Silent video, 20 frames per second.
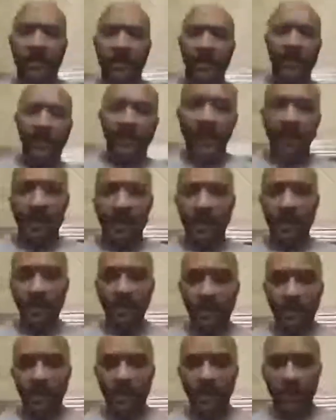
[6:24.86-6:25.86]
if I can get this
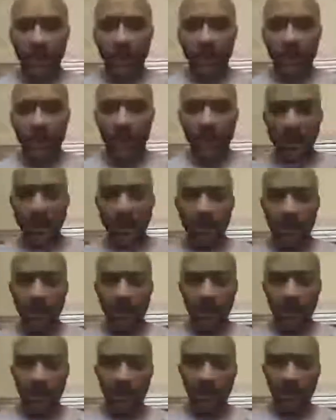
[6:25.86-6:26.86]
thing a little better.
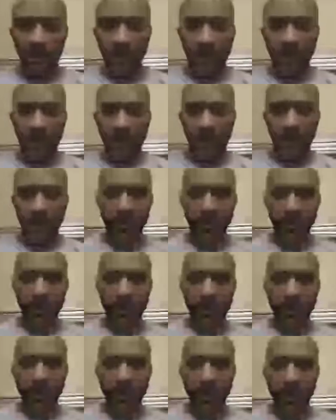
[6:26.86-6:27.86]

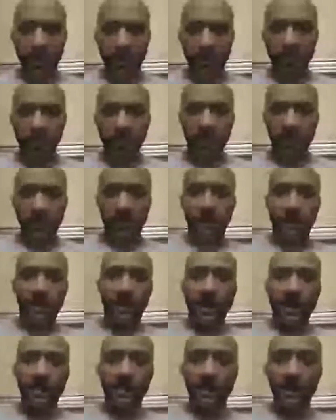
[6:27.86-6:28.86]
I hope this
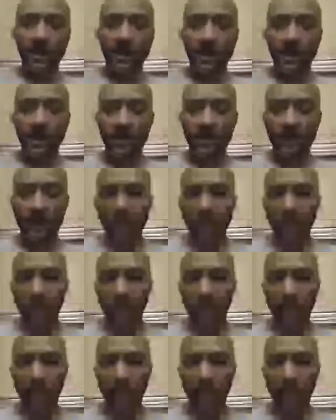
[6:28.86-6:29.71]
connection gets better, Paulette.